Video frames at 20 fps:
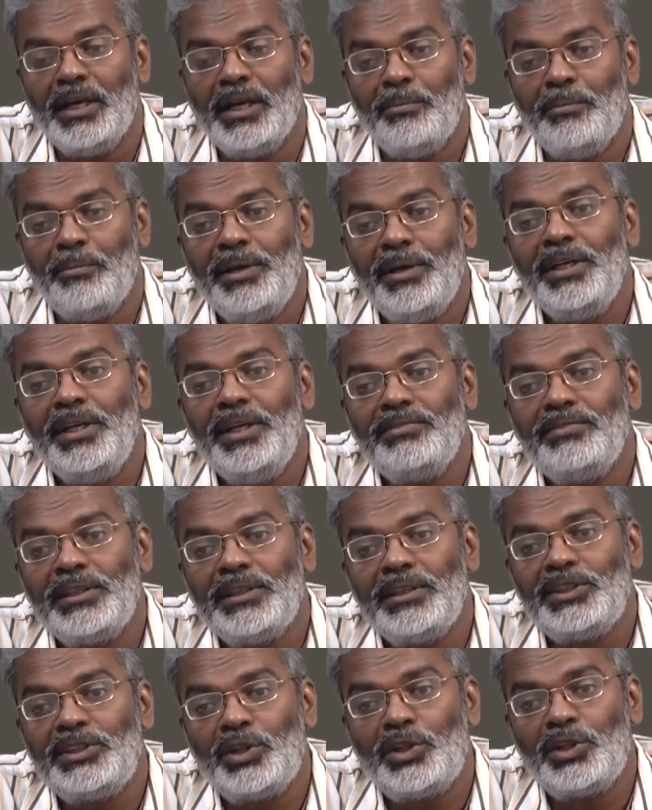Many of the
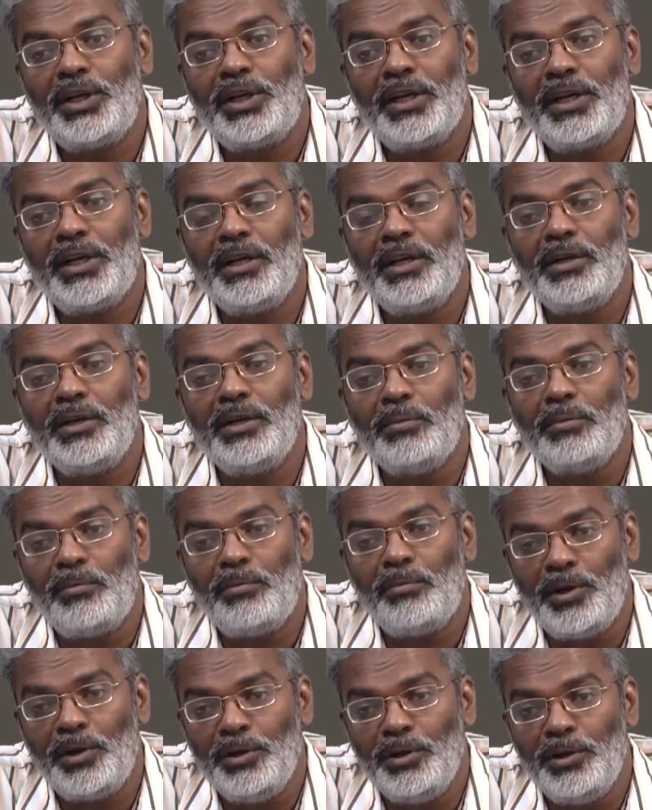historical
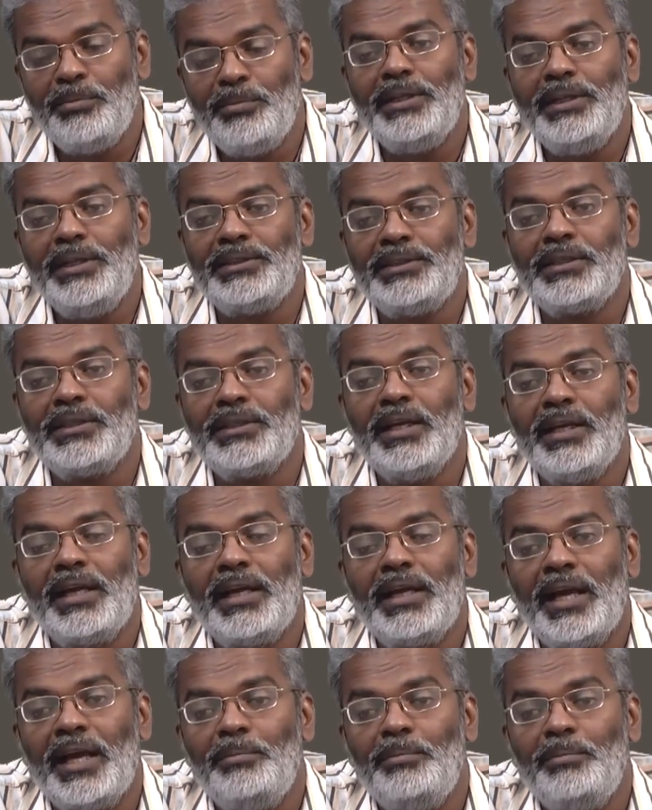monuments
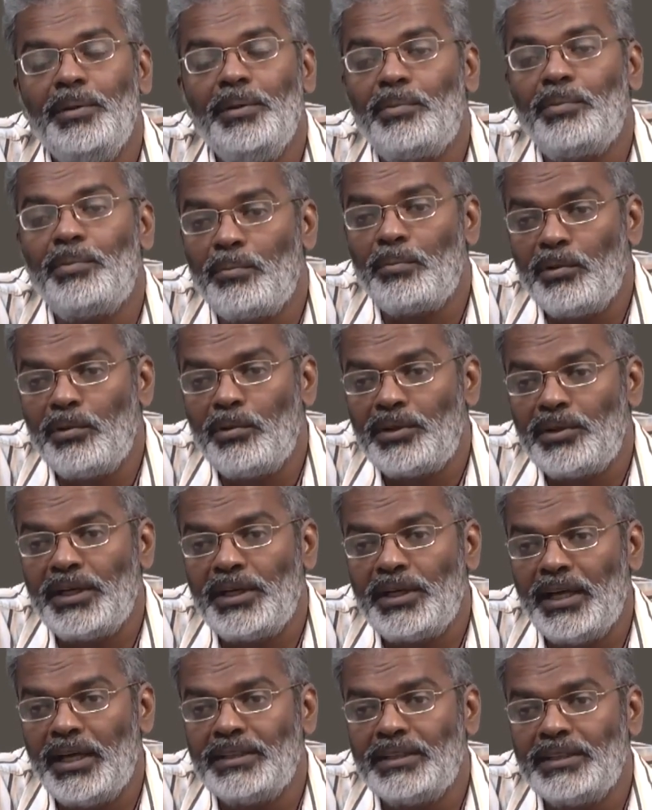can be
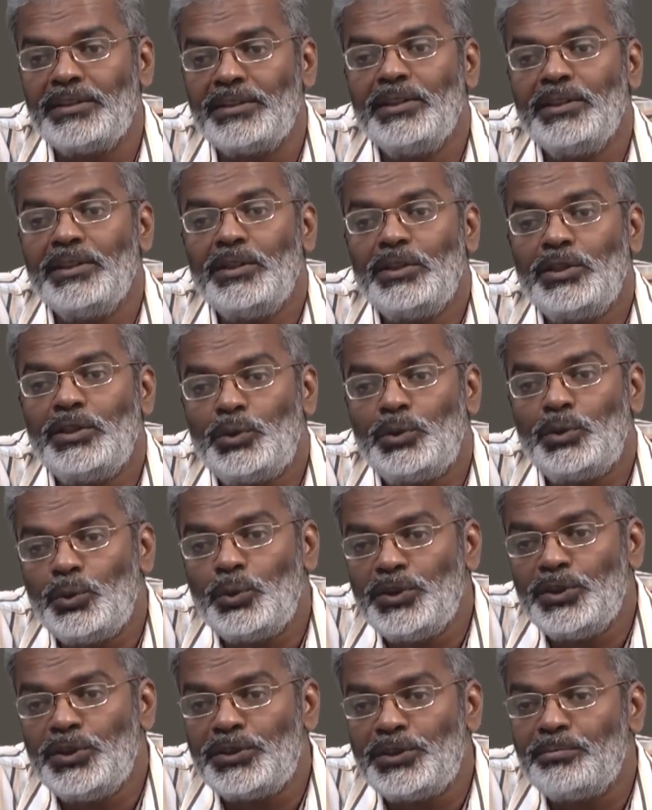promoted as
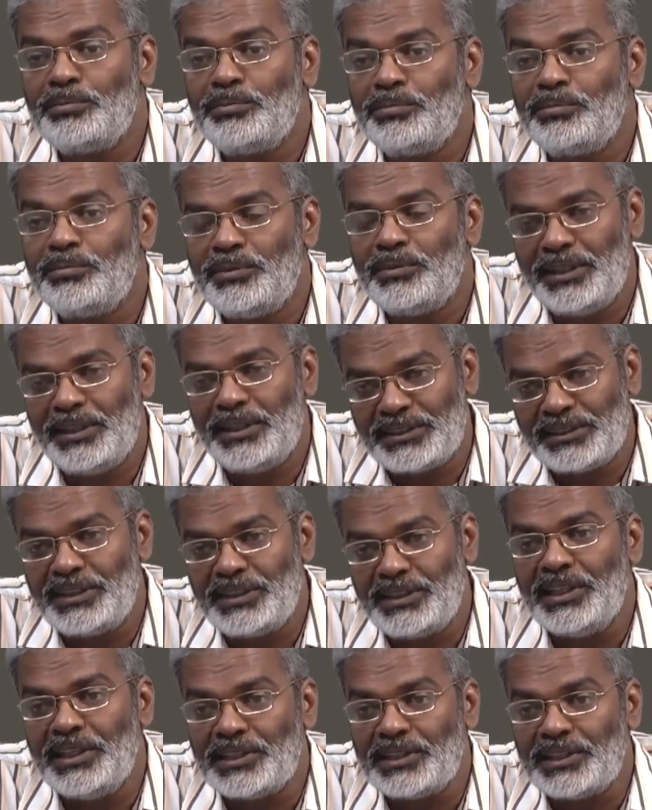tourism
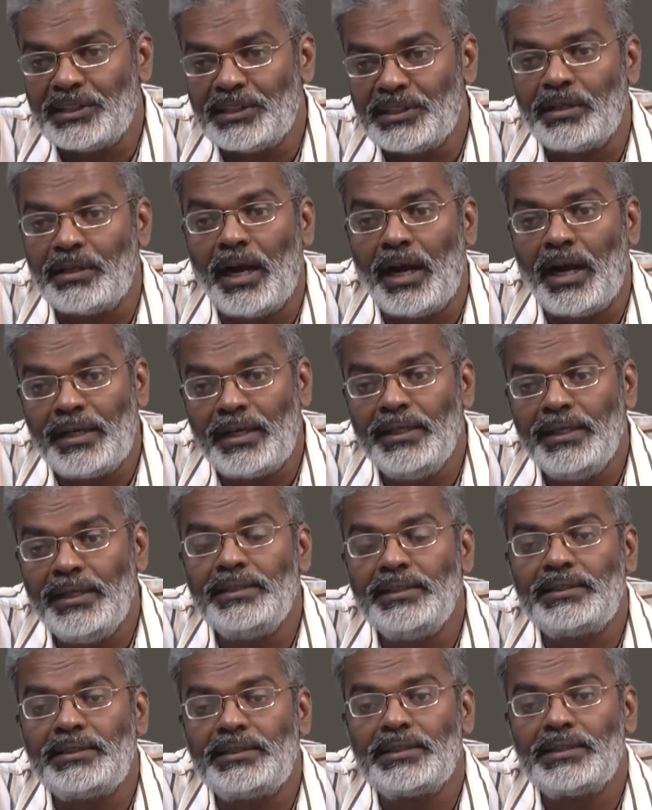destination, at
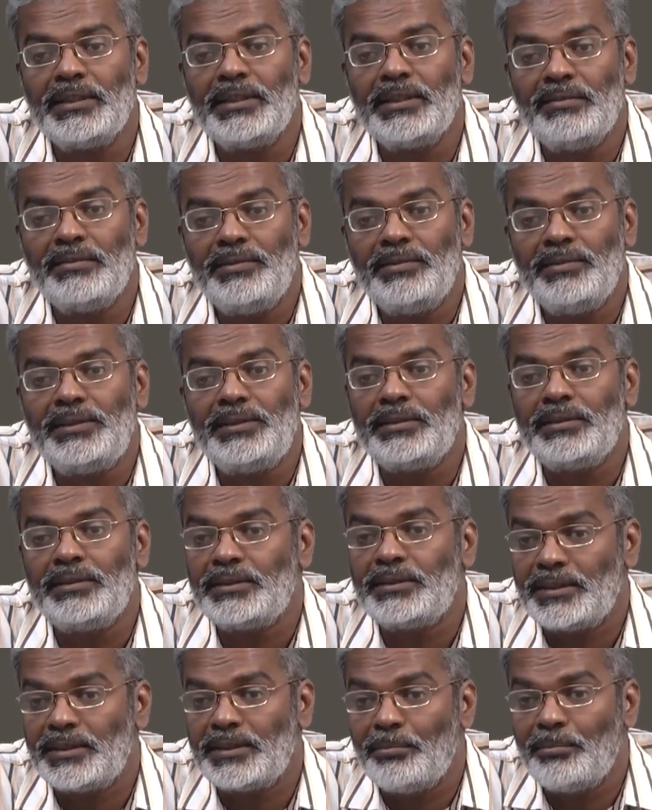least with
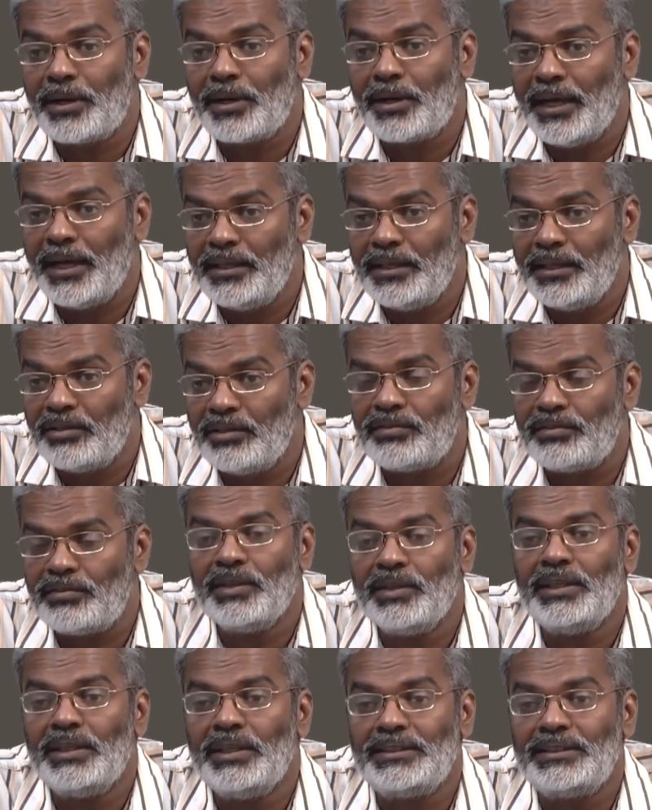some kind of
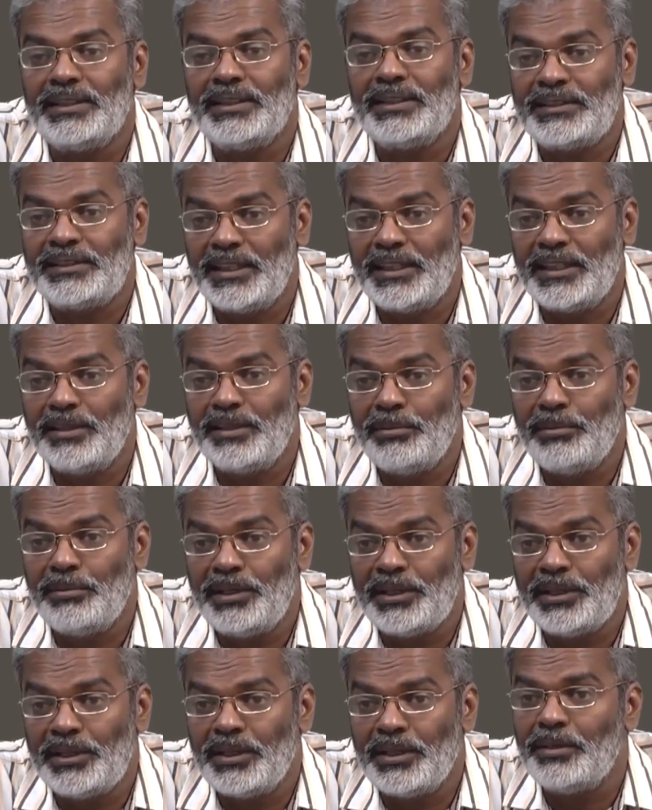
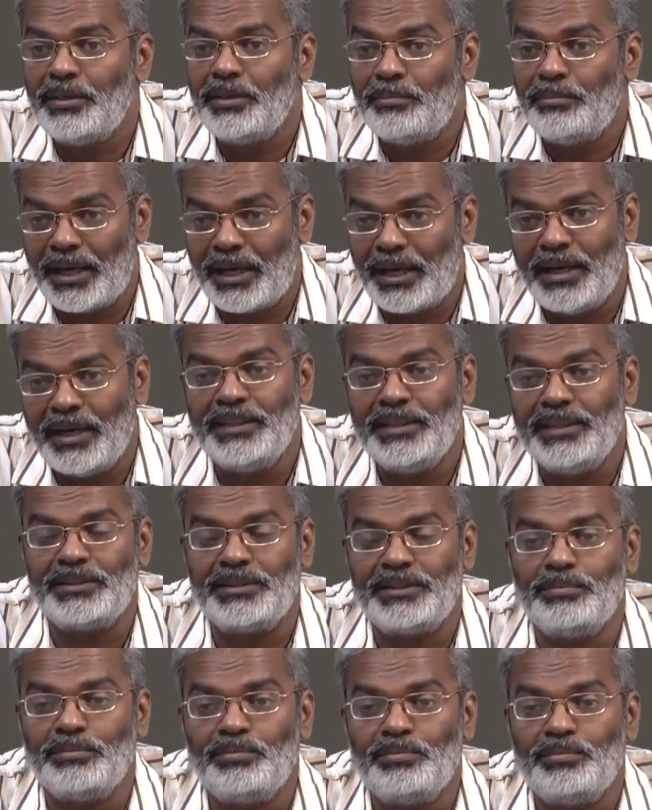sustainability
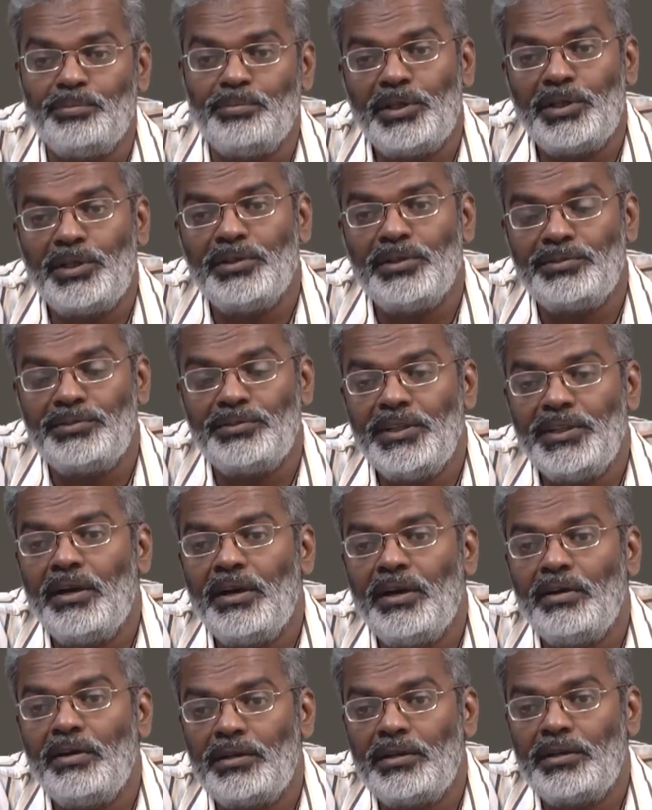mechanism, because we
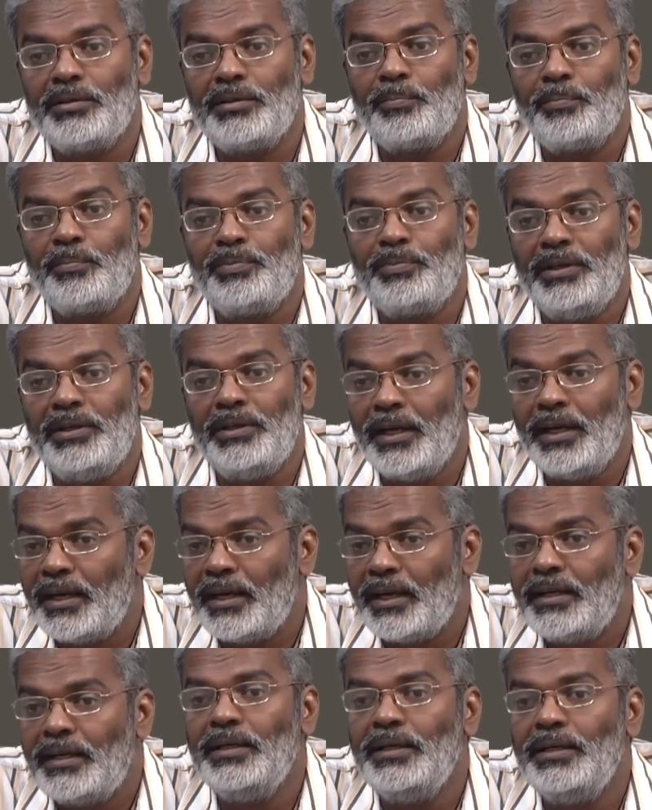can't
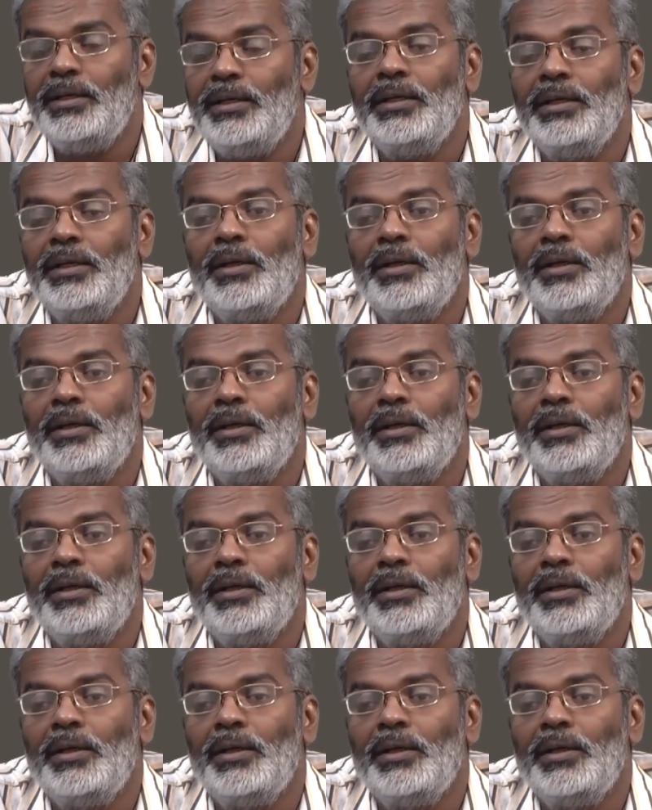directly